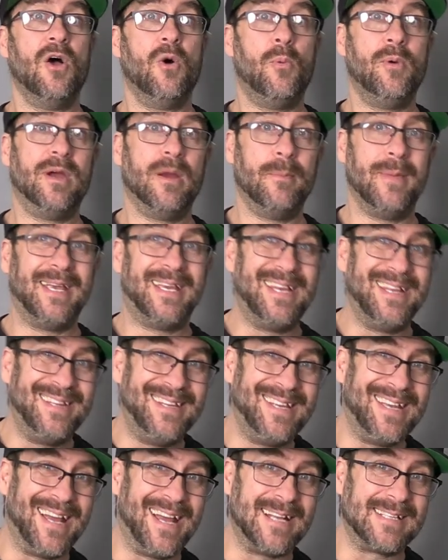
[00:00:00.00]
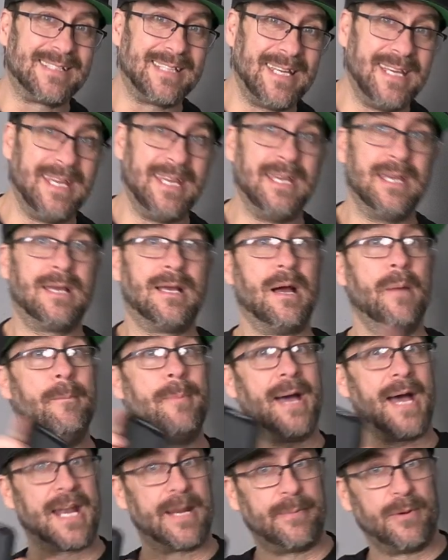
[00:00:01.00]
We are making the SE
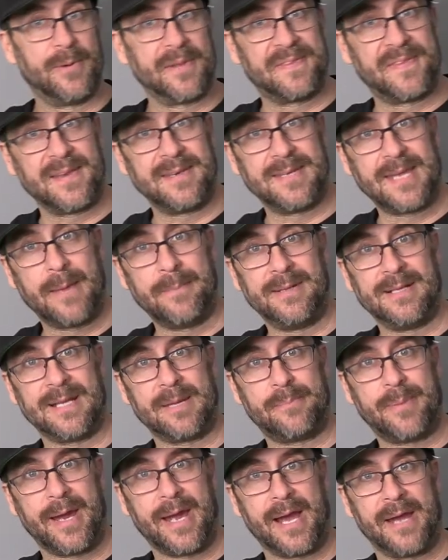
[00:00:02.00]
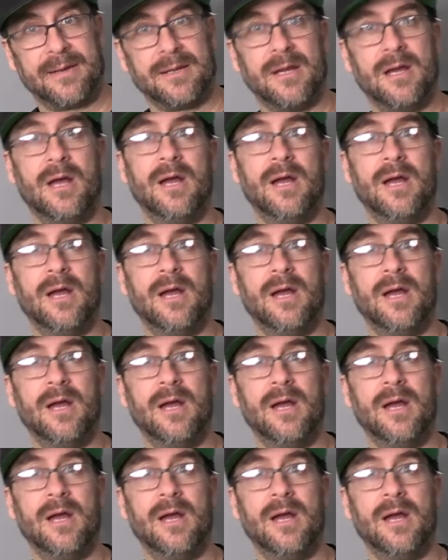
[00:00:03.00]
compatible with the Nebula Pad.